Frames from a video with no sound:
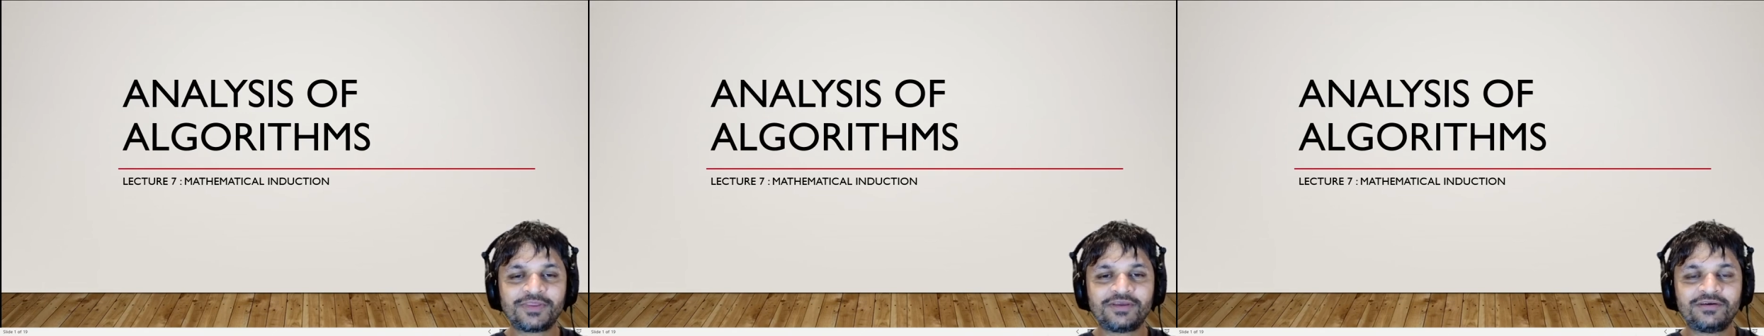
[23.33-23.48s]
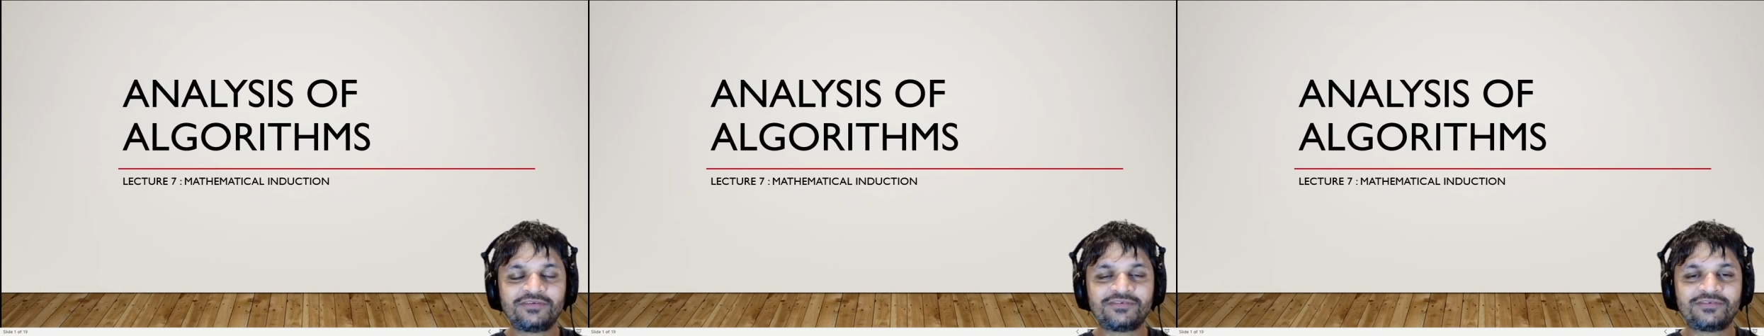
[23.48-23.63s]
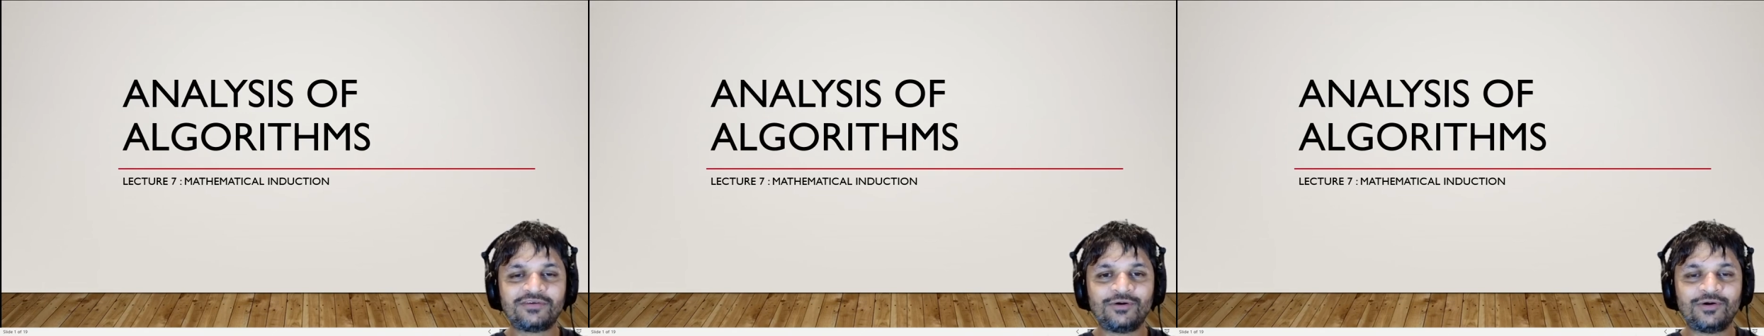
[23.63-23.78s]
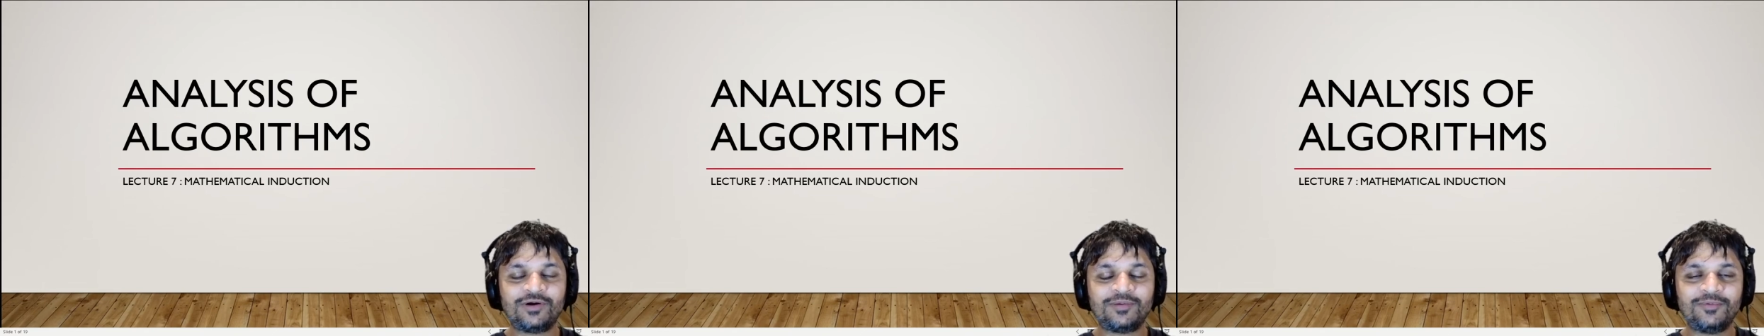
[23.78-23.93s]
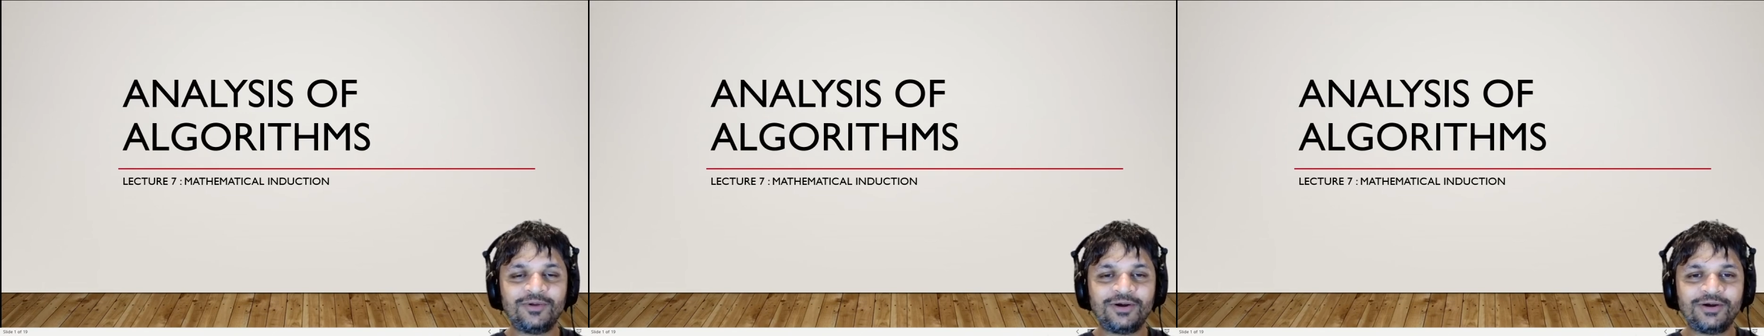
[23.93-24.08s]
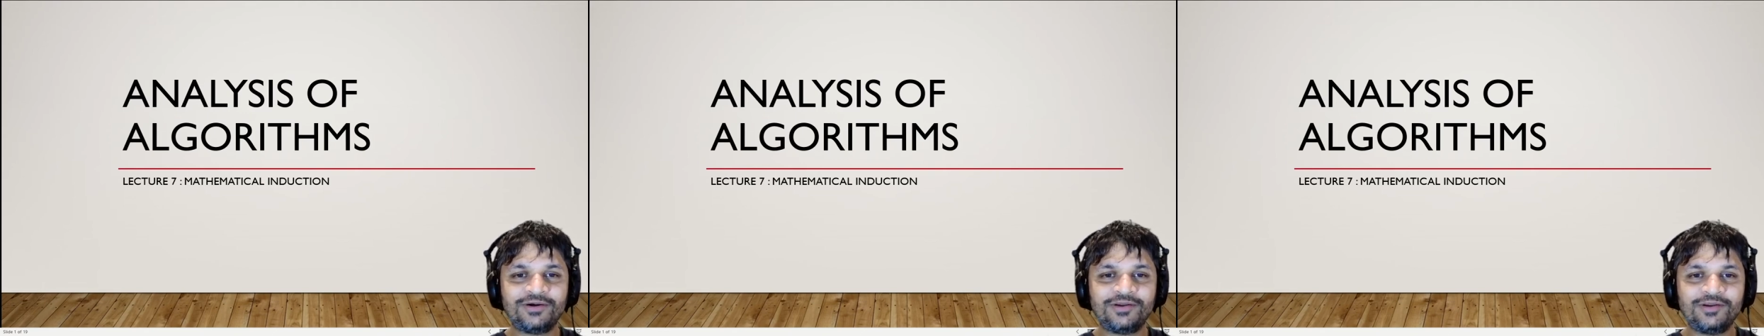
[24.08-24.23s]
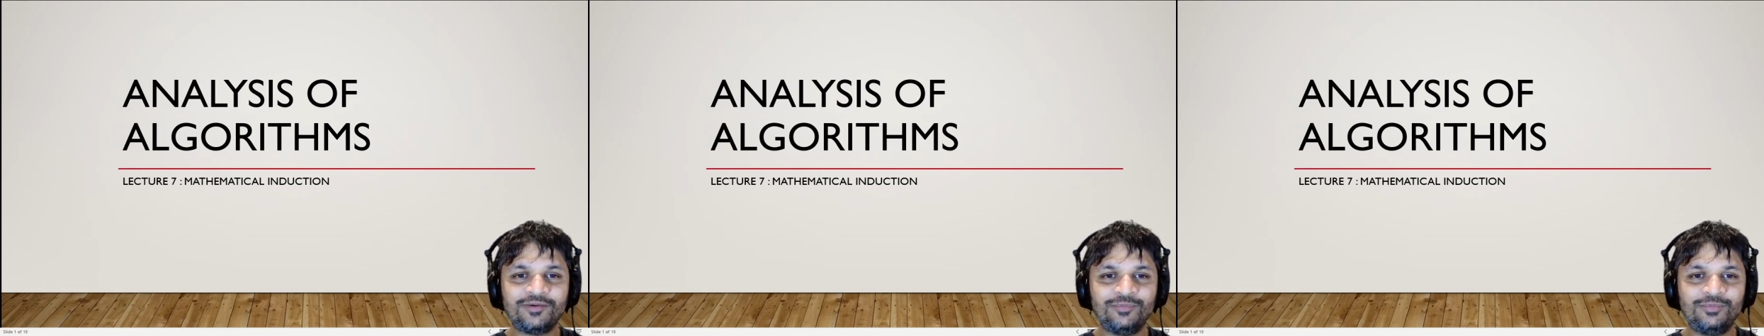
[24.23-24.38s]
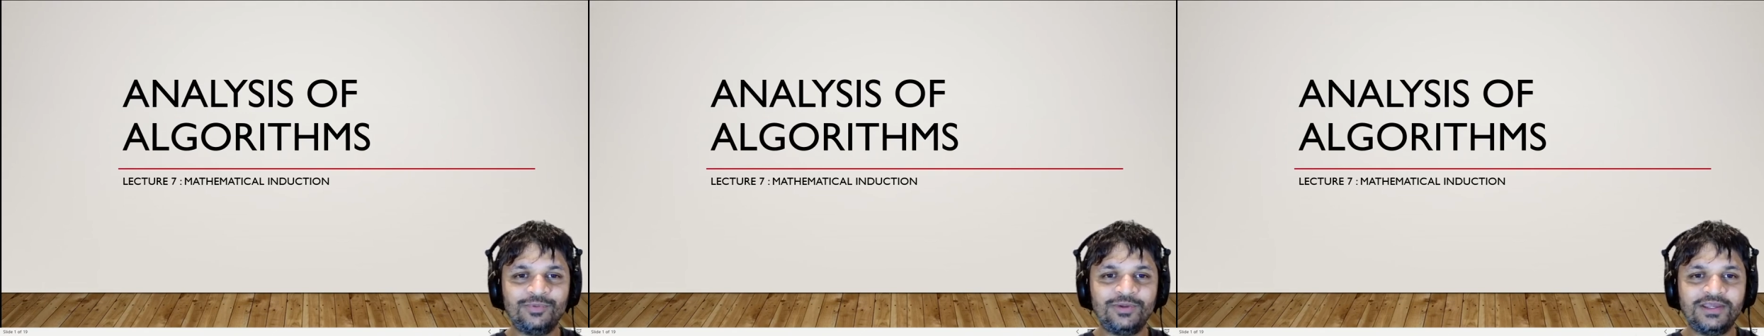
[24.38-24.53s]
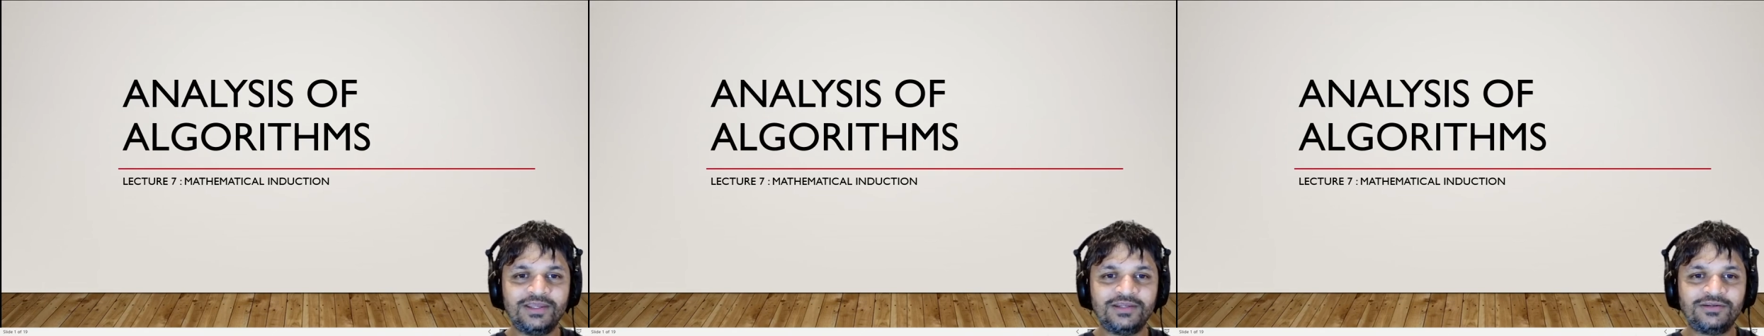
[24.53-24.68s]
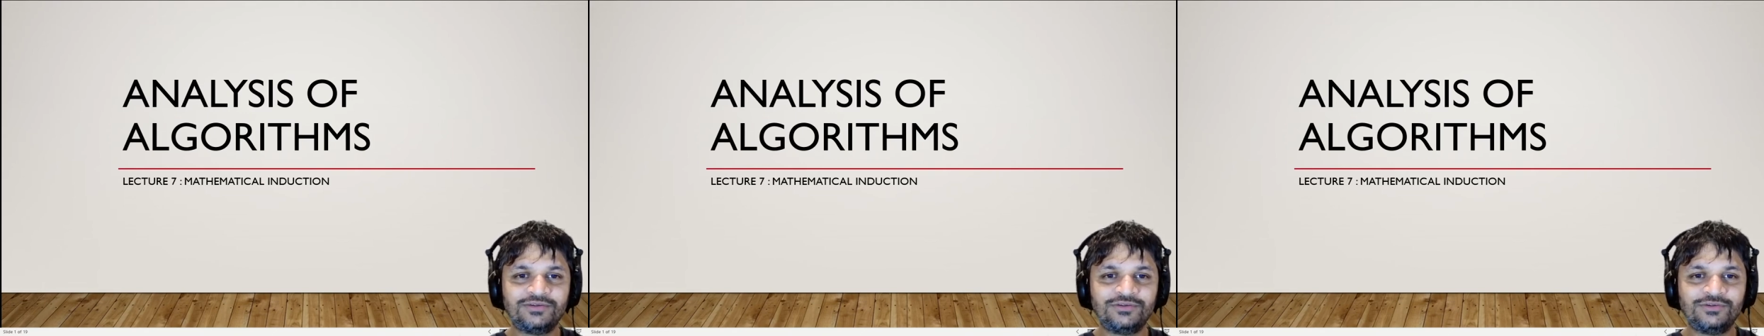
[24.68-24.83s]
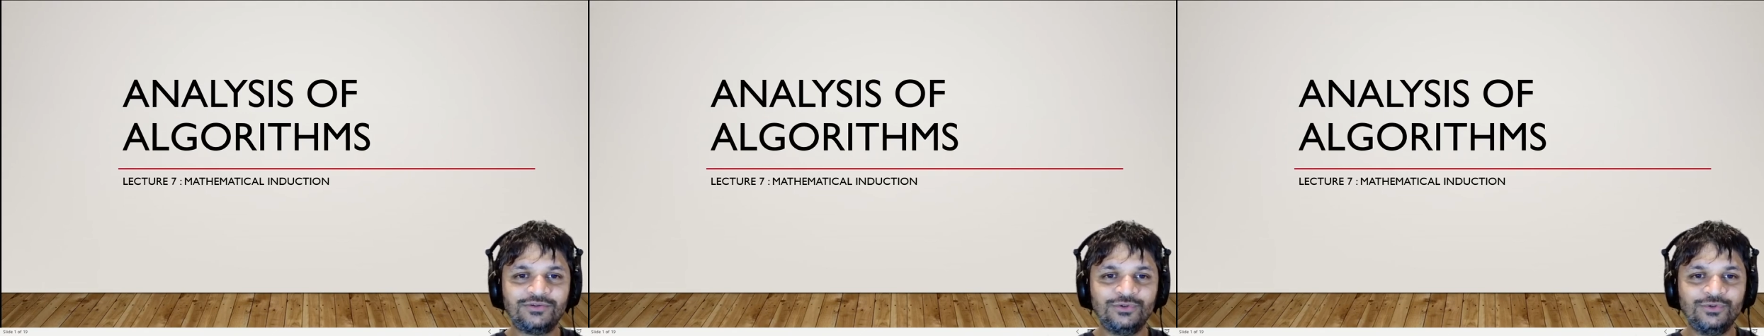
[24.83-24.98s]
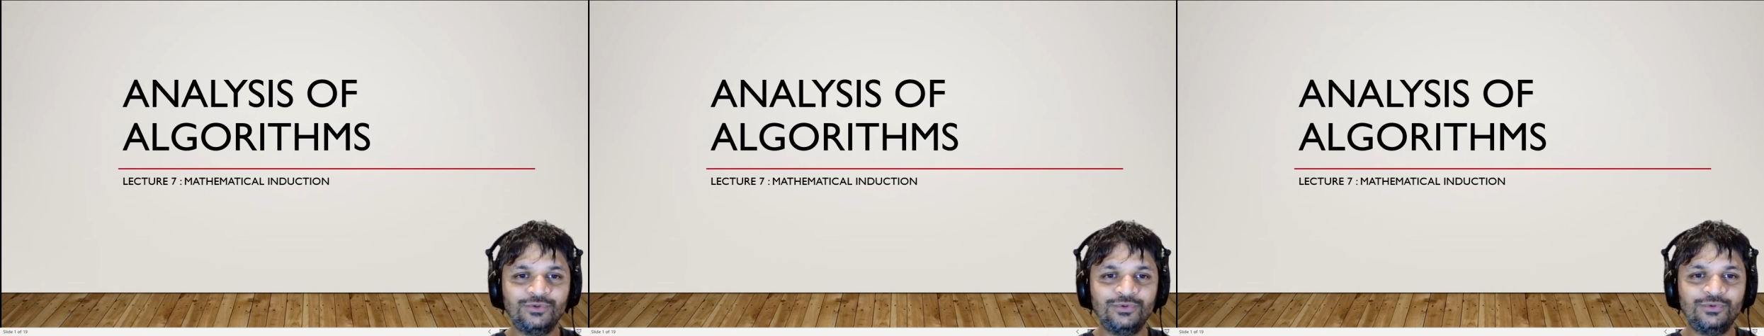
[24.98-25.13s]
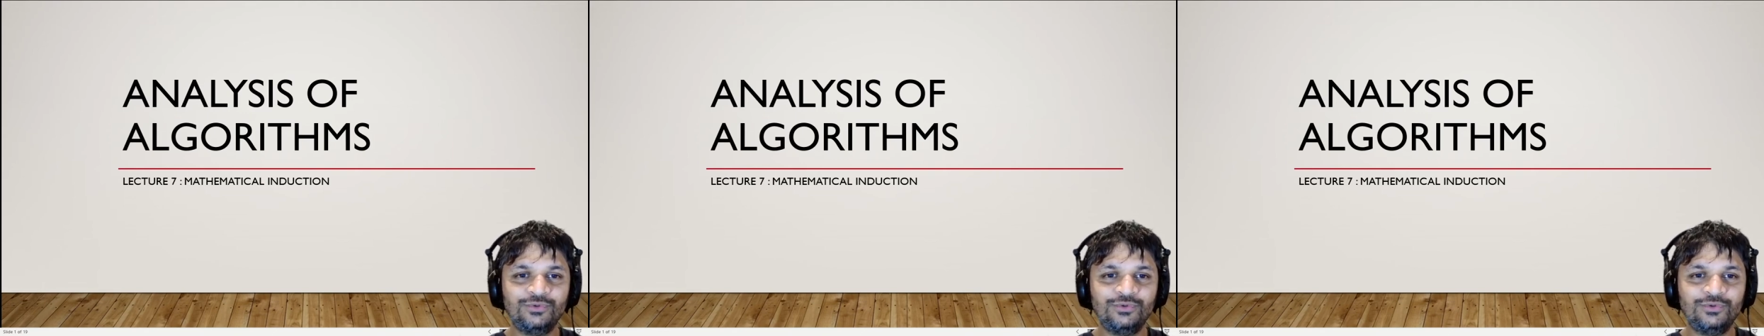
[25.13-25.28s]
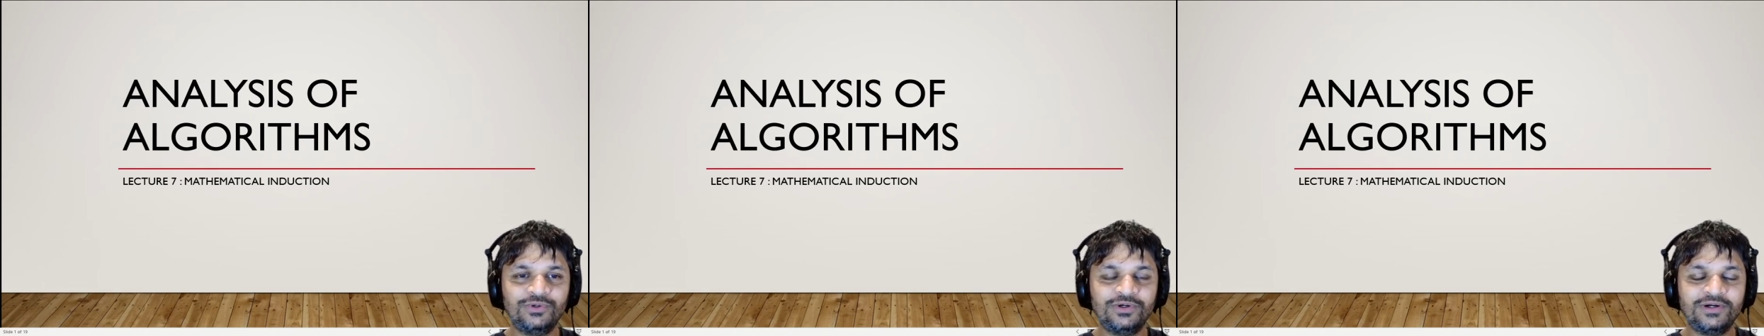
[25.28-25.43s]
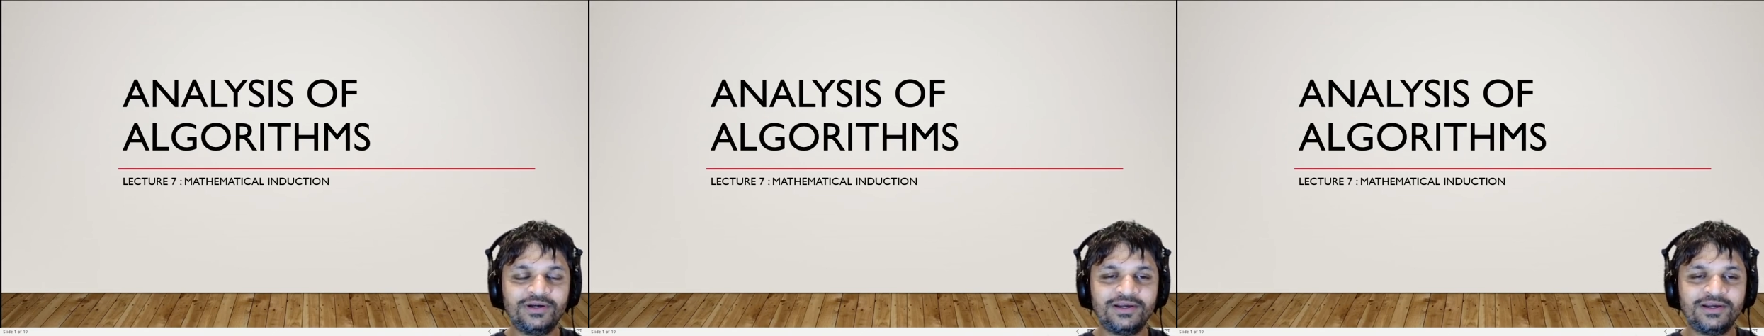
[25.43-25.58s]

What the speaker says: so I'm not going to be too